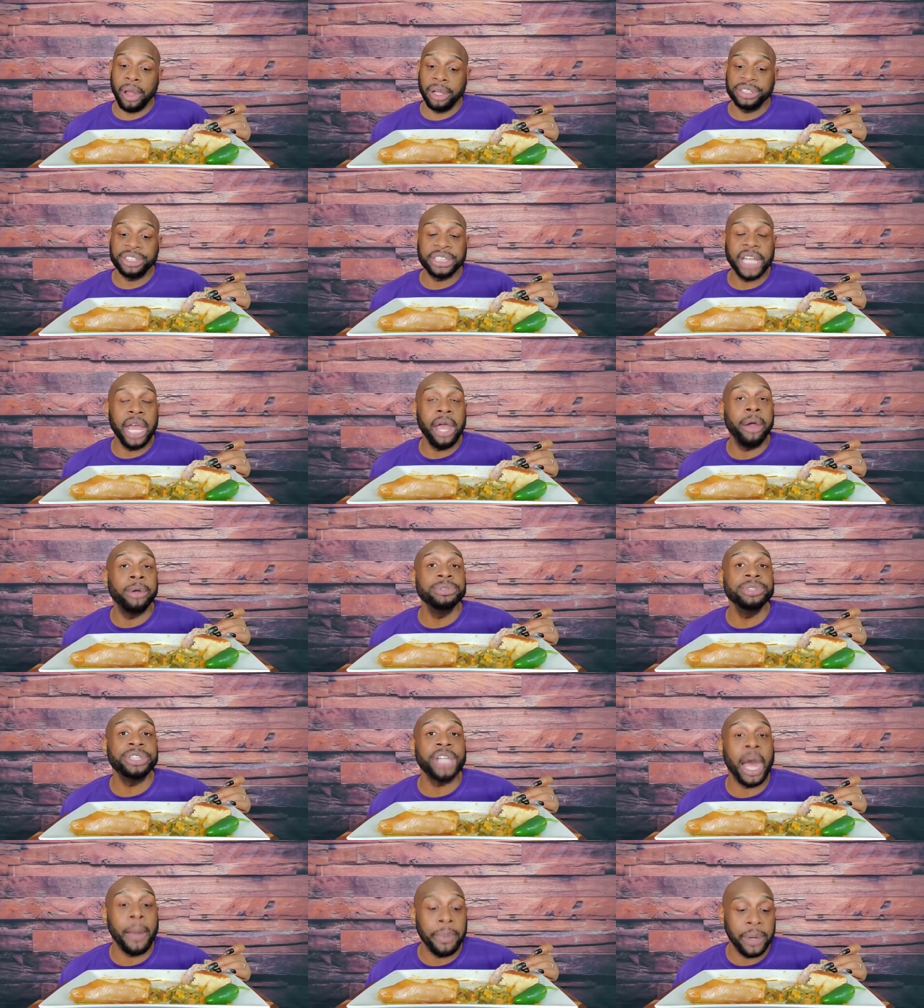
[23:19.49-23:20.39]
Stay
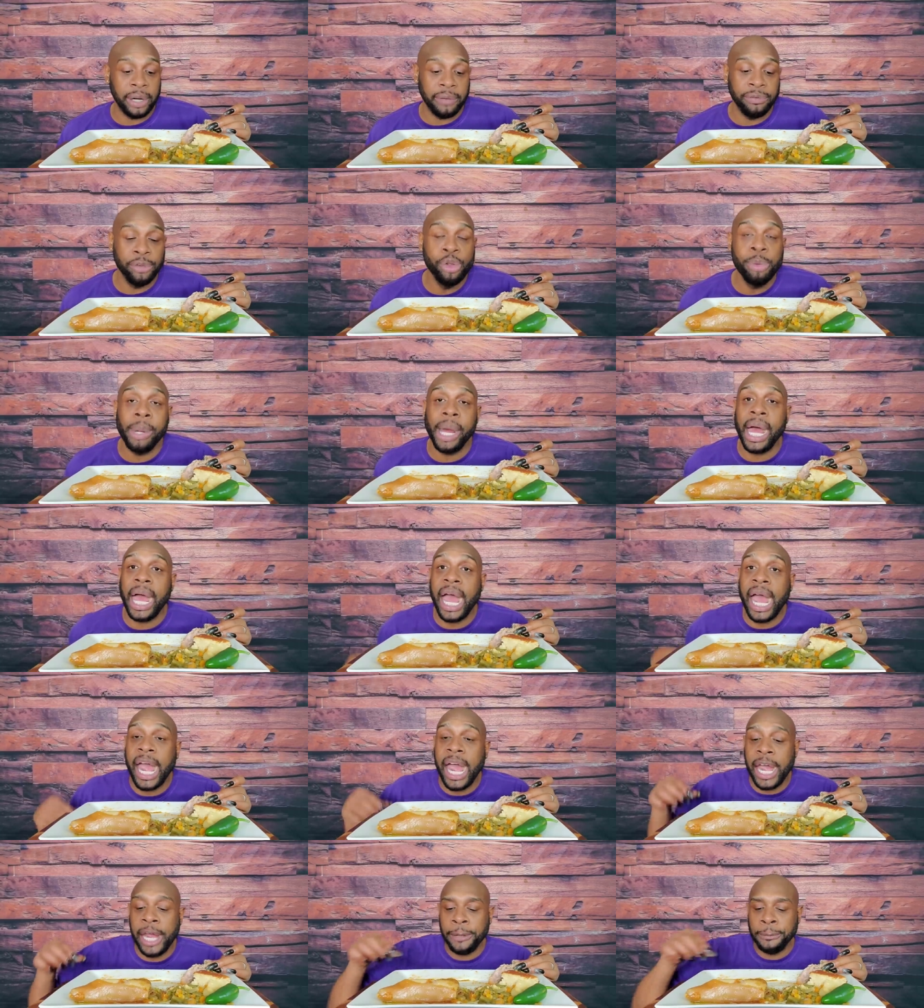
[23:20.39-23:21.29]
on top of it. If you're
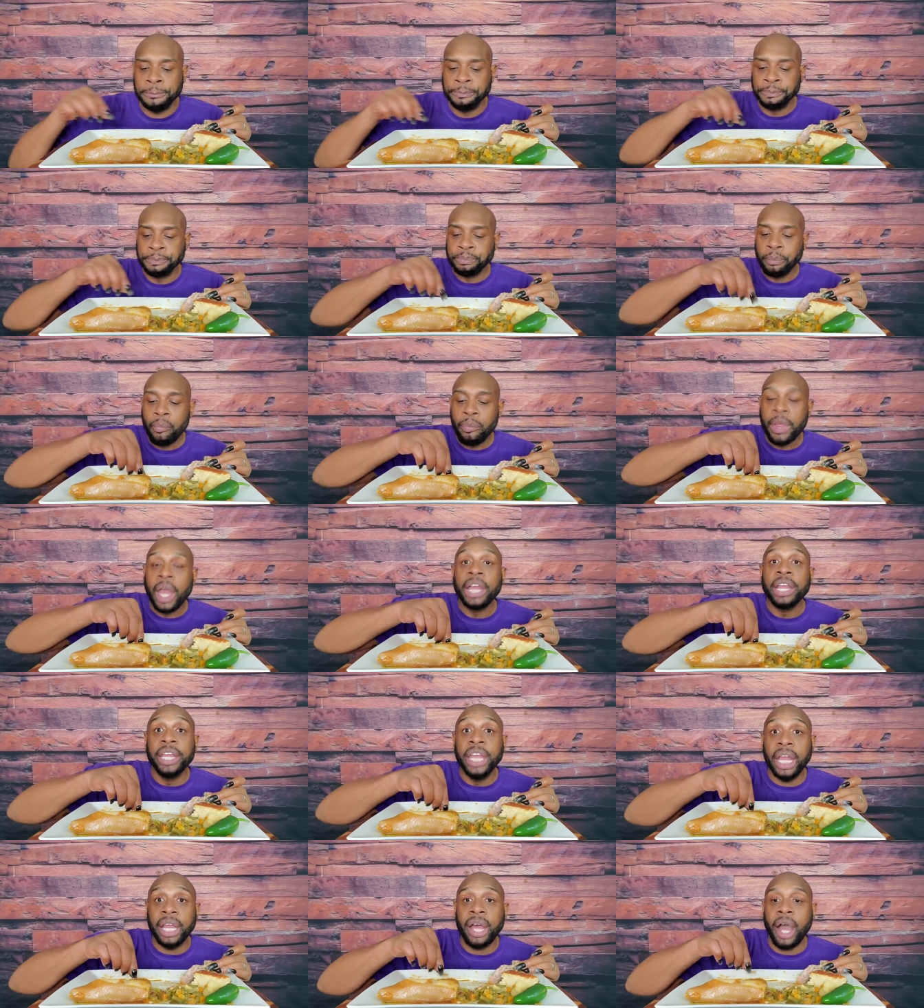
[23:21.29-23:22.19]
behind,
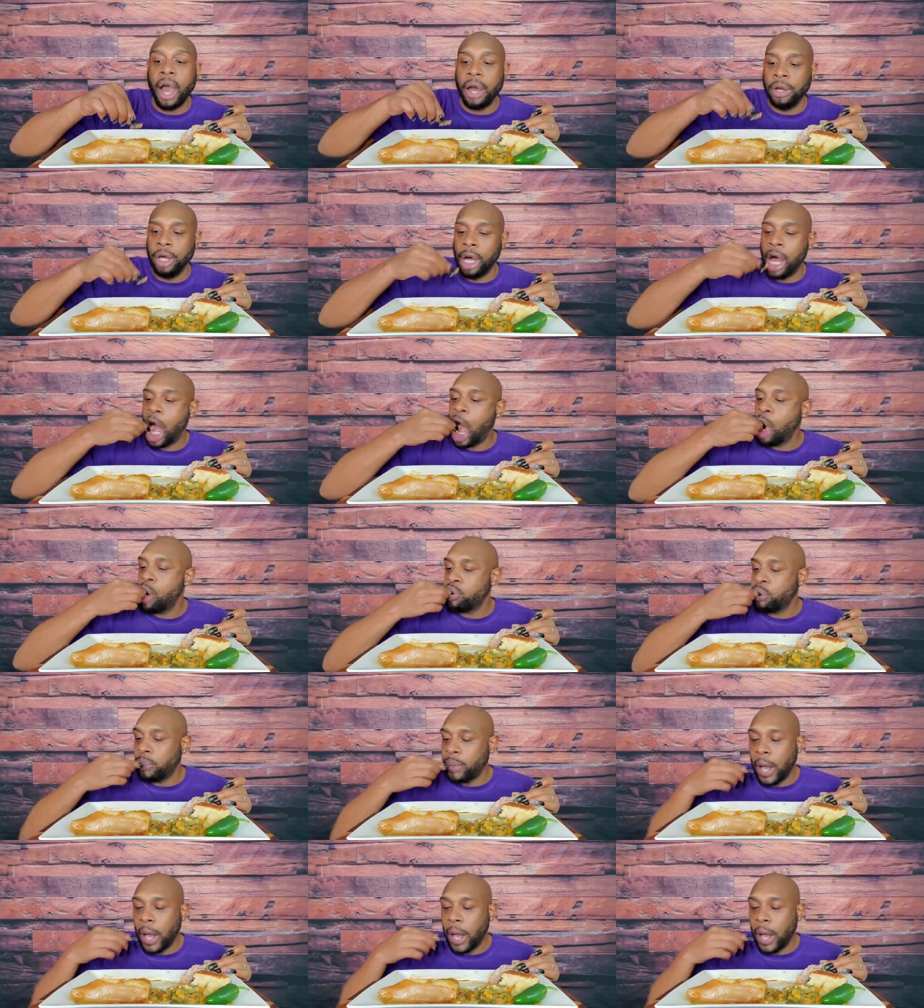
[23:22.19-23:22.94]
get caught up.